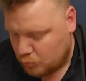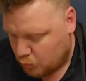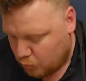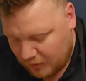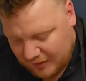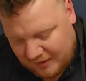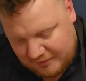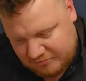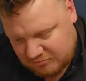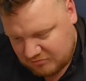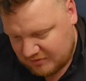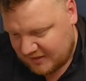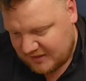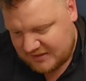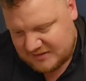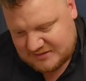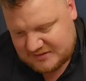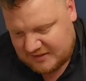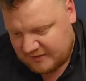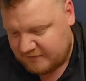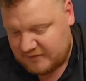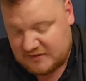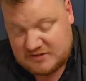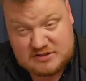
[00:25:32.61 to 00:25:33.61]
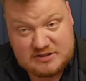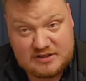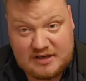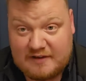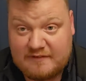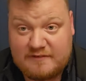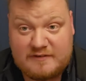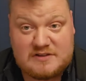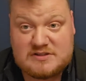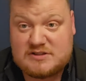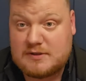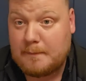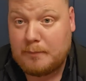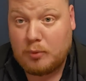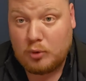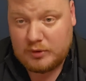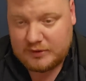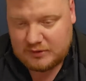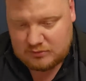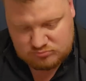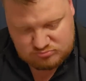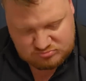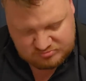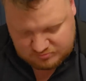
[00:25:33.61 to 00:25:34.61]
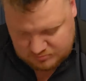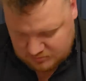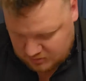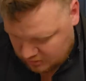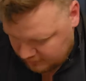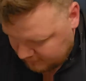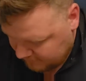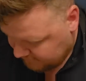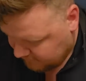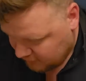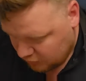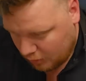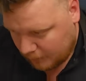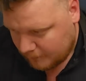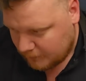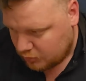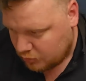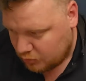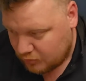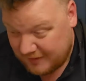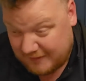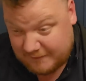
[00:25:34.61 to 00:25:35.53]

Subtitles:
If it's a point, phenomenal.